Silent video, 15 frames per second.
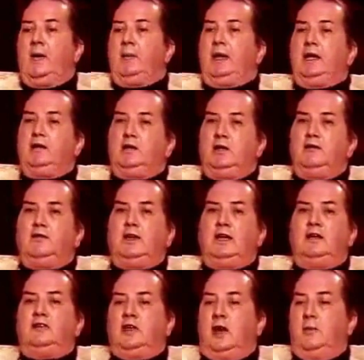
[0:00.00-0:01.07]
How many
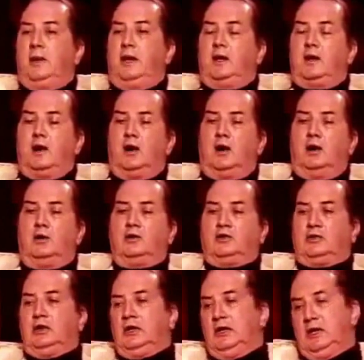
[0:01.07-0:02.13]
TVs, how many
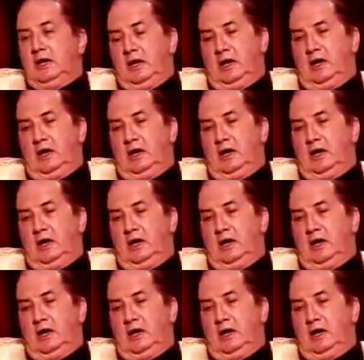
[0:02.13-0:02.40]
cars,